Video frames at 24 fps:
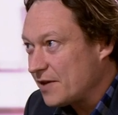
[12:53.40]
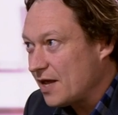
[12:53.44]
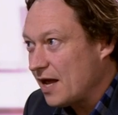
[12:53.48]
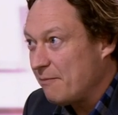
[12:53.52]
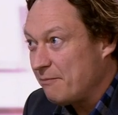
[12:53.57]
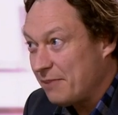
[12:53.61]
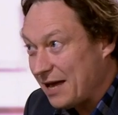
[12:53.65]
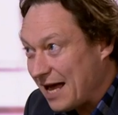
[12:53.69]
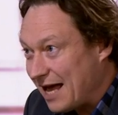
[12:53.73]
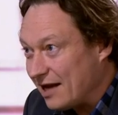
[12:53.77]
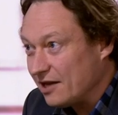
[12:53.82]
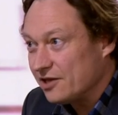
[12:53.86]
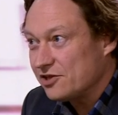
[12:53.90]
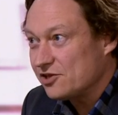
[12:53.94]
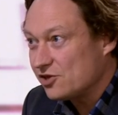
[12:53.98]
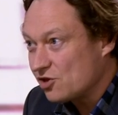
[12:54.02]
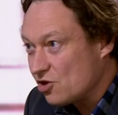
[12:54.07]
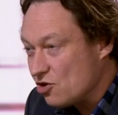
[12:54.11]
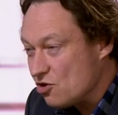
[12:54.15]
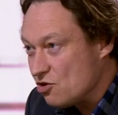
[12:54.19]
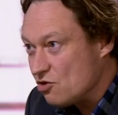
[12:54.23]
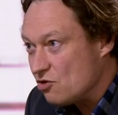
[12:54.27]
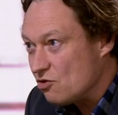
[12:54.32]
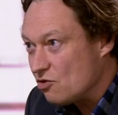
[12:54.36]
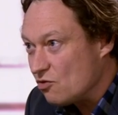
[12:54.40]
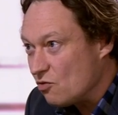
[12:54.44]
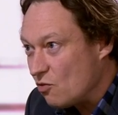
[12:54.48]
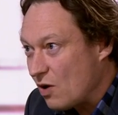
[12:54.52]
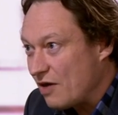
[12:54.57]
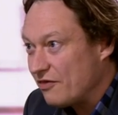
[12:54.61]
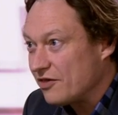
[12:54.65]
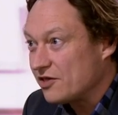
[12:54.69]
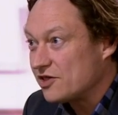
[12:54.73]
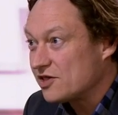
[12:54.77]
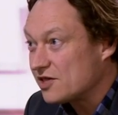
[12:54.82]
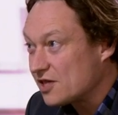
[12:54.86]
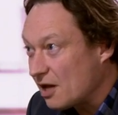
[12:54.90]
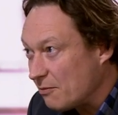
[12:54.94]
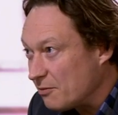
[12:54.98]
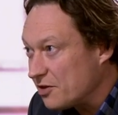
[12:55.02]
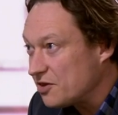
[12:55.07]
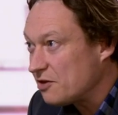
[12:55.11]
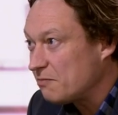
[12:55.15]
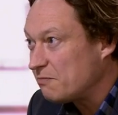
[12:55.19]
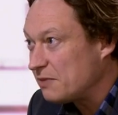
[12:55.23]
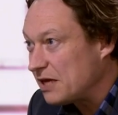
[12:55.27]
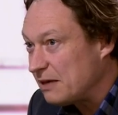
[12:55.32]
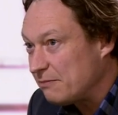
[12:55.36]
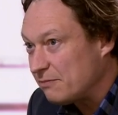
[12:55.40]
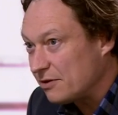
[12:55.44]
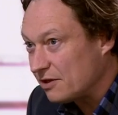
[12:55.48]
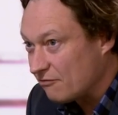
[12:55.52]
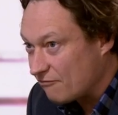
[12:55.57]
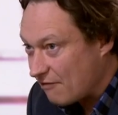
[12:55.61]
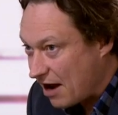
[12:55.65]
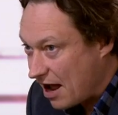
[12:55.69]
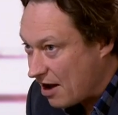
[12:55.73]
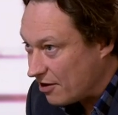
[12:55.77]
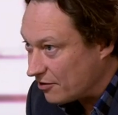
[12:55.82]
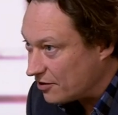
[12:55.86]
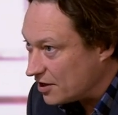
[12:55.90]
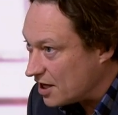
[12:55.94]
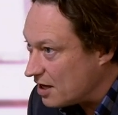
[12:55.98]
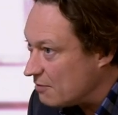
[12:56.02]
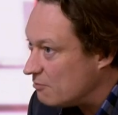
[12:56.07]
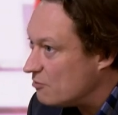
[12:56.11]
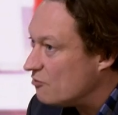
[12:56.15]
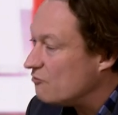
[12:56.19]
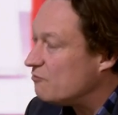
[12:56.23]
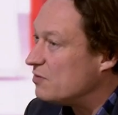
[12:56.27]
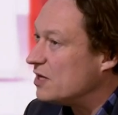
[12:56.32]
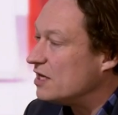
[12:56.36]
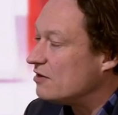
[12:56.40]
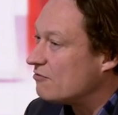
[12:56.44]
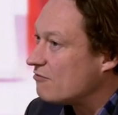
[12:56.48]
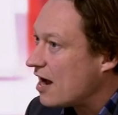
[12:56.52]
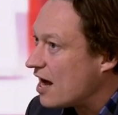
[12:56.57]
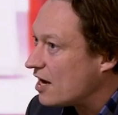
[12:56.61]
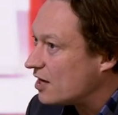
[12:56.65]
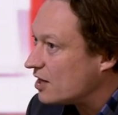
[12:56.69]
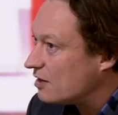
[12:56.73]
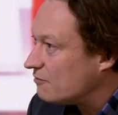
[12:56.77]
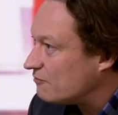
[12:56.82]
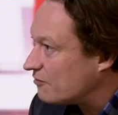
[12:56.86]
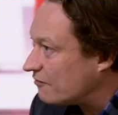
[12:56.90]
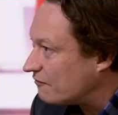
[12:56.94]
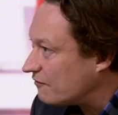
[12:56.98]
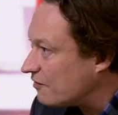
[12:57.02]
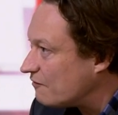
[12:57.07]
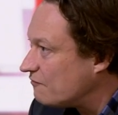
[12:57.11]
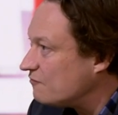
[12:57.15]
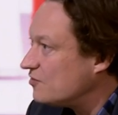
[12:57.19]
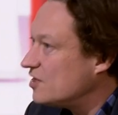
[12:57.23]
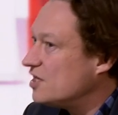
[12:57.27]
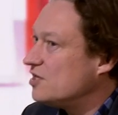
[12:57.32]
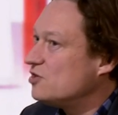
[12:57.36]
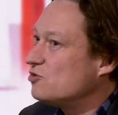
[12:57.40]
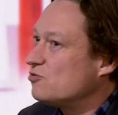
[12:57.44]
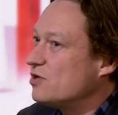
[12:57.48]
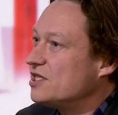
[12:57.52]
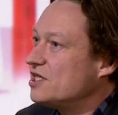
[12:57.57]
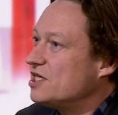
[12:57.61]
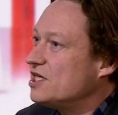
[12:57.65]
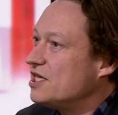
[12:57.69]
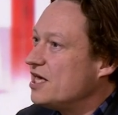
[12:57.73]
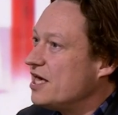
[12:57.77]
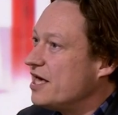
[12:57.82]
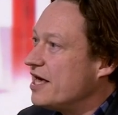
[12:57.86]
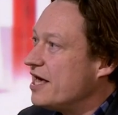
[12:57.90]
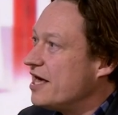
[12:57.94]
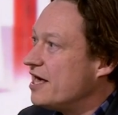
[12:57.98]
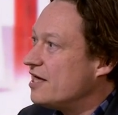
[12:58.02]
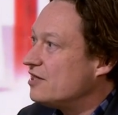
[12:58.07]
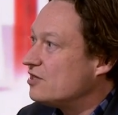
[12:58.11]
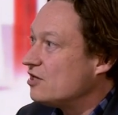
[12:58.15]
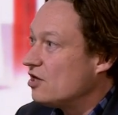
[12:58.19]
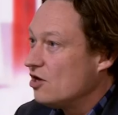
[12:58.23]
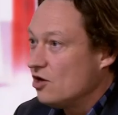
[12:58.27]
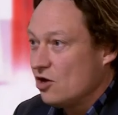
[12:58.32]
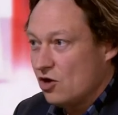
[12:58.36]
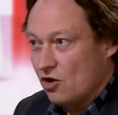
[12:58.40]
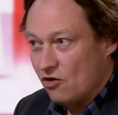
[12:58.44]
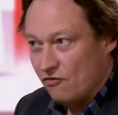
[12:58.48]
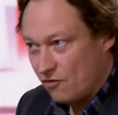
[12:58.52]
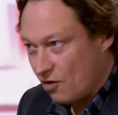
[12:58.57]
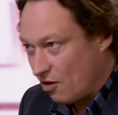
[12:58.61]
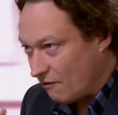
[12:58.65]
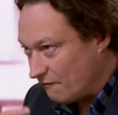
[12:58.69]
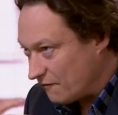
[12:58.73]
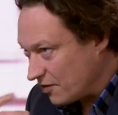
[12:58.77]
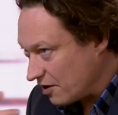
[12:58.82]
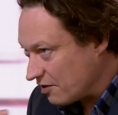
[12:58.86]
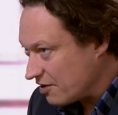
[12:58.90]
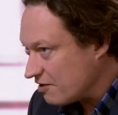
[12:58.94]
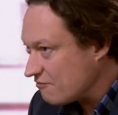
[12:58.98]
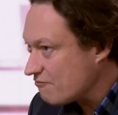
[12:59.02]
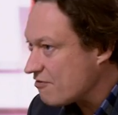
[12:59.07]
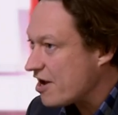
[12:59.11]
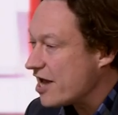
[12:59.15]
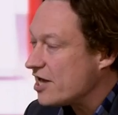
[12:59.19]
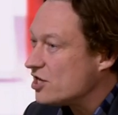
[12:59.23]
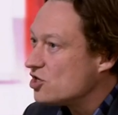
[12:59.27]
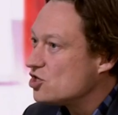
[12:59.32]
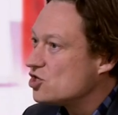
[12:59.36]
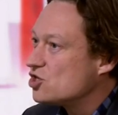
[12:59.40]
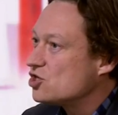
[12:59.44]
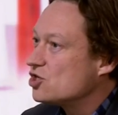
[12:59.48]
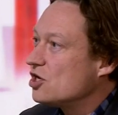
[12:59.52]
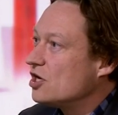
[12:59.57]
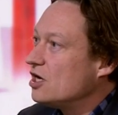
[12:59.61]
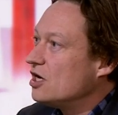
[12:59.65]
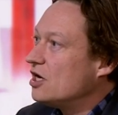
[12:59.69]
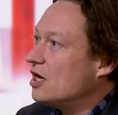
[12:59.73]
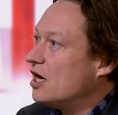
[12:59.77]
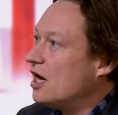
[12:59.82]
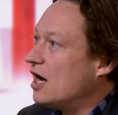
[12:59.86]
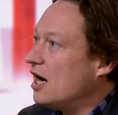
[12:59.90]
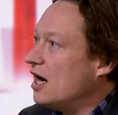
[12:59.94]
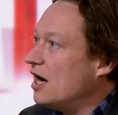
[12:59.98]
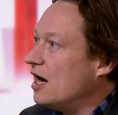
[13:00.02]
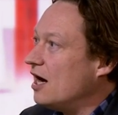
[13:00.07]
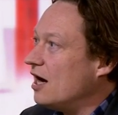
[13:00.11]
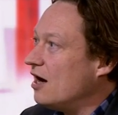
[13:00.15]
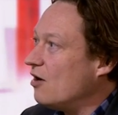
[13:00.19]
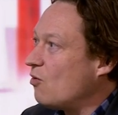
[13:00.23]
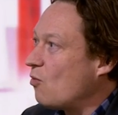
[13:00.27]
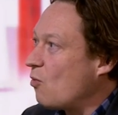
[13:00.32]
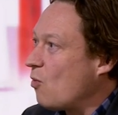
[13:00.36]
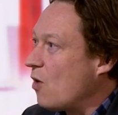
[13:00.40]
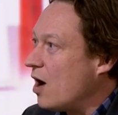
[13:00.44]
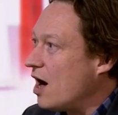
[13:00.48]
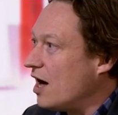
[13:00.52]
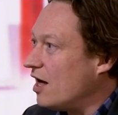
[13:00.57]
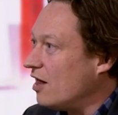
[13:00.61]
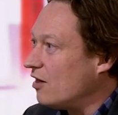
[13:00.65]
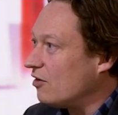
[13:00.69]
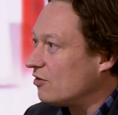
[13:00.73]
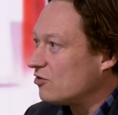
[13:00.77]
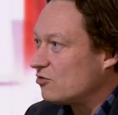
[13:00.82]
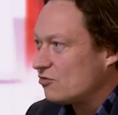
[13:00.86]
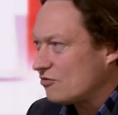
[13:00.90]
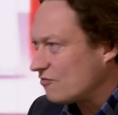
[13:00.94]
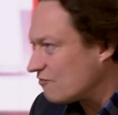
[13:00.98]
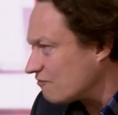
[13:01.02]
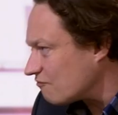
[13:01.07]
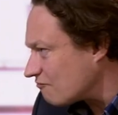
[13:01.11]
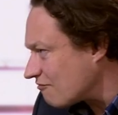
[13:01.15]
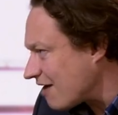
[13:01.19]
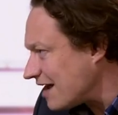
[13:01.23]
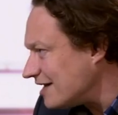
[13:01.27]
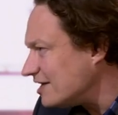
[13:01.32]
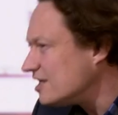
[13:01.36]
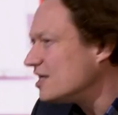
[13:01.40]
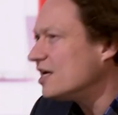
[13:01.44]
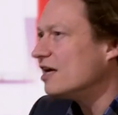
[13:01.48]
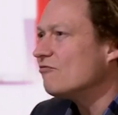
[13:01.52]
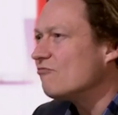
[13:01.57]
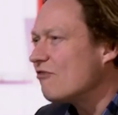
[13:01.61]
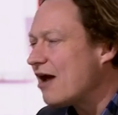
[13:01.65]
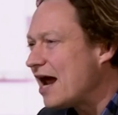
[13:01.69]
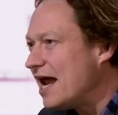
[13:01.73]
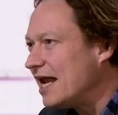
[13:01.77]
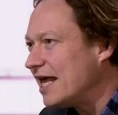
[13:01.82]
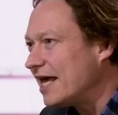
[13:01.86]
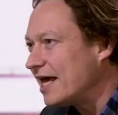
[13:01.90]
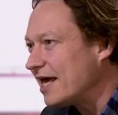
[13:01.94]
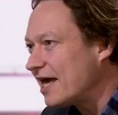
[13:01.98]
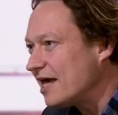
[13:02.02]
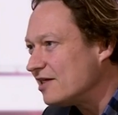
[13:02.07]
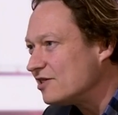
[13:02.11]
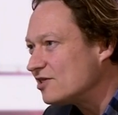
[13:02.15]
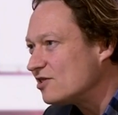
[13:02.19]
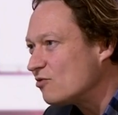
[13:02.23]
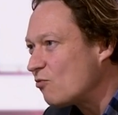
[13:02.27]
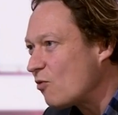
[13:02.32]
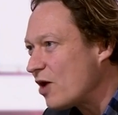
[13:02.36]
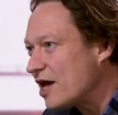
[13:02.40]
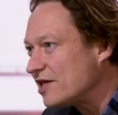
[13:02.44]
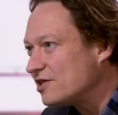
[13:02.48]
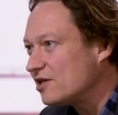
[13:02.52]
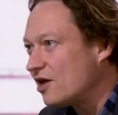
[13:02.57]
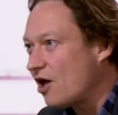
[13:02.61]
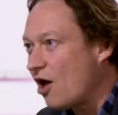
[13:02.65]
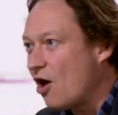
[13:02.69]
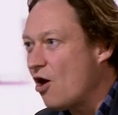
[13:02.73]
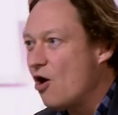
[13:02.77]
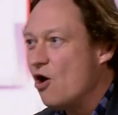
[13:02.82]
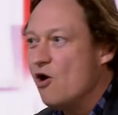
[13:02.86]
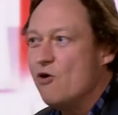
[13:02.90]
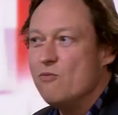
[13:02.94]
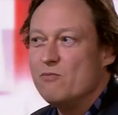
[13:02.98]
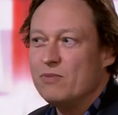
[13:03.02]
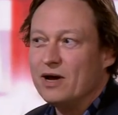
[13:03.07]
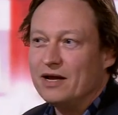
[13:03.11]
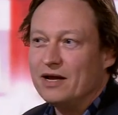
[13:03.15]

a palace coup, whether some of the people around him who've been around him for 15, 20 years, who've got very rich, while sort of ranting and railing against the West at home,